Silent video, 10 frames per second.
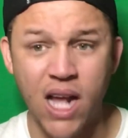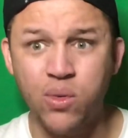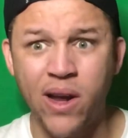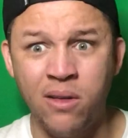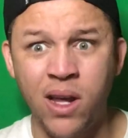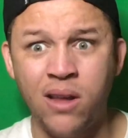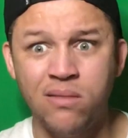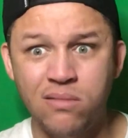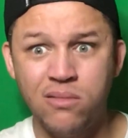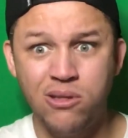why you need
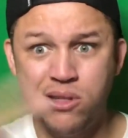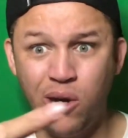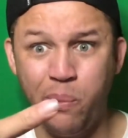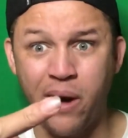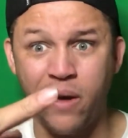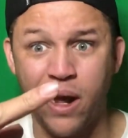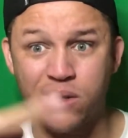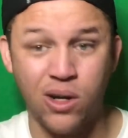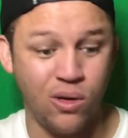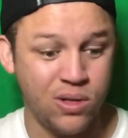2-parent
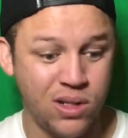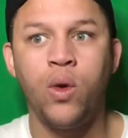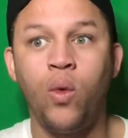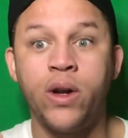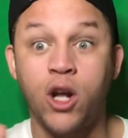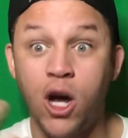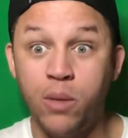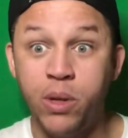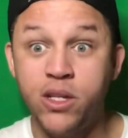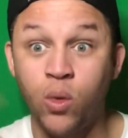households. One to call
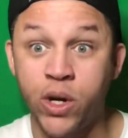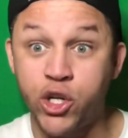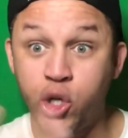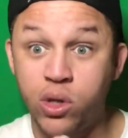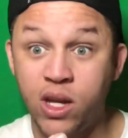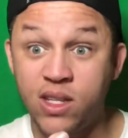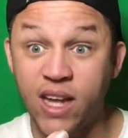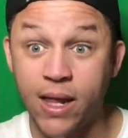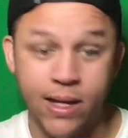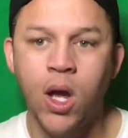the police or one to shoot the
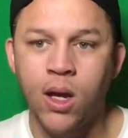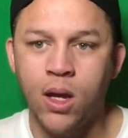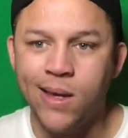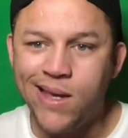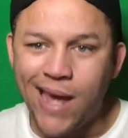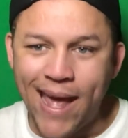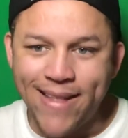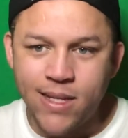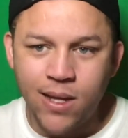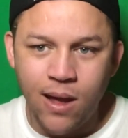assailant.
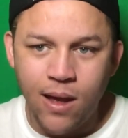Get